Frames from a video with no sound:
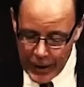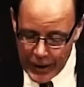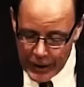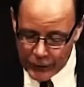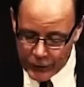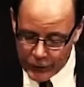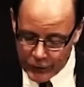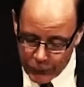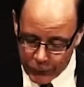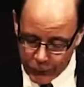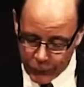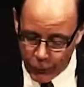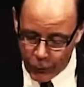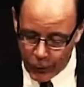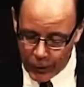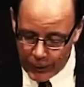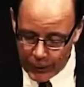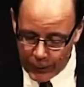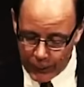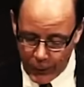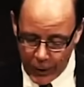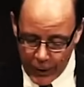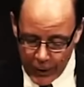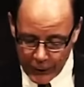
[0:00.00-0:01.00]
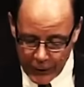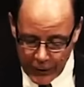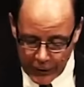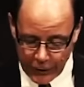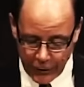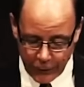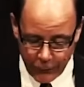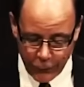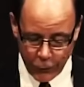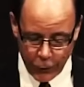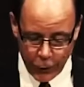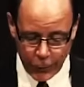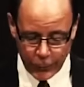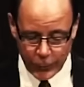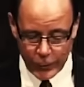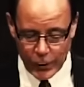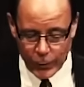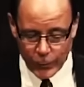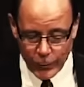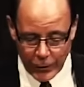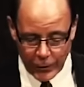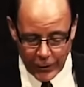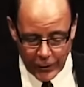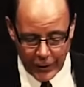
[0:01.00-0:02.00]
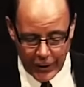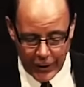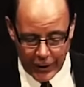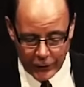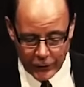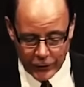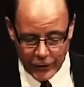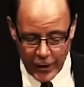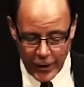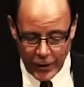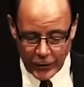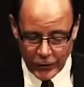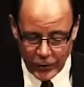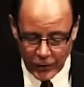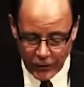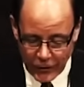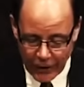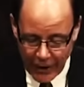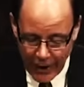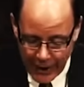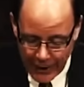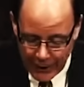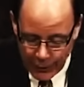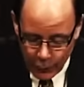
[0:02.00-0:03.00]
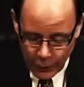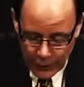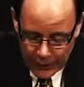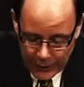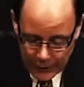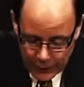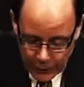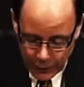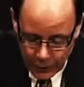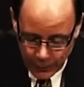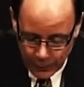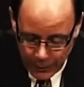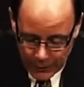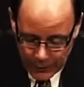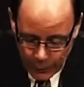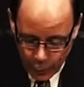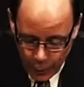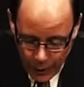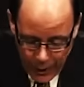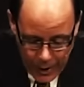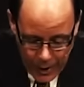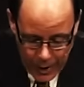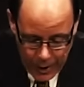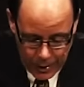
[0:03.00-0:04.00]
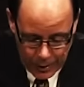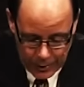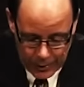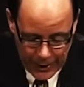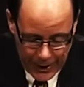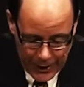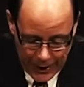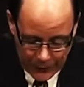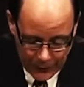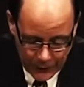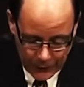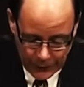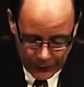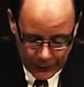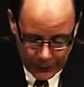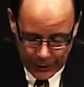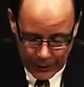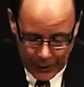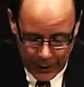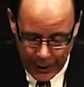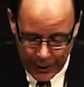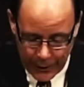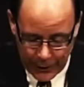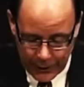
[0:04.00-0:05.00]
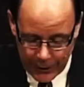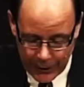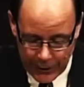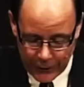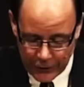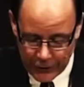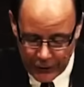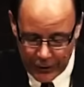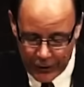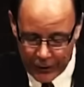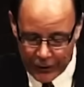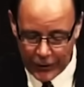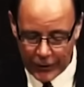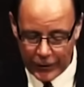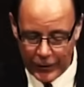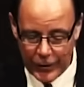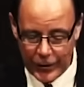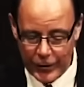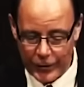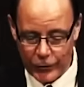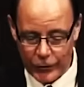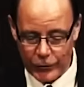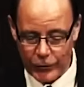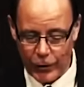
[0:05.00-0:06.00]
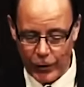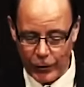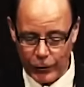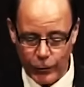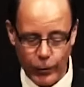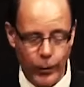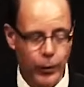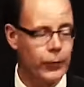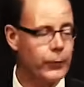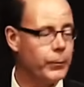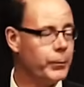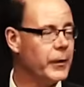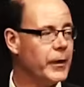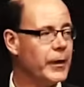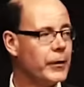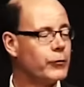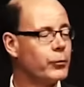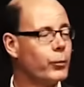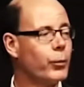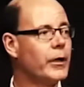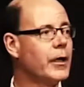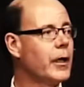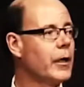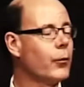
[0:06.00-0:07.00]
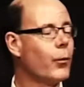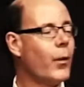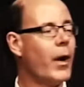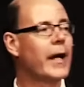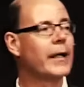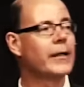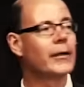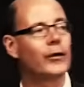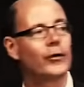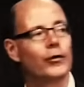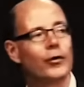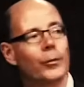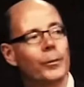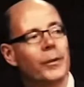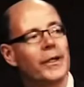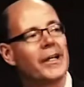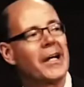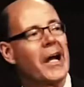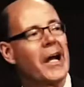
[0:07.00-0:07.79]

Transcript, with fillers: It's the form that the verb communicates. Today, we need to beware, constantly guarding against anything that hinders our growth because we are wanting to be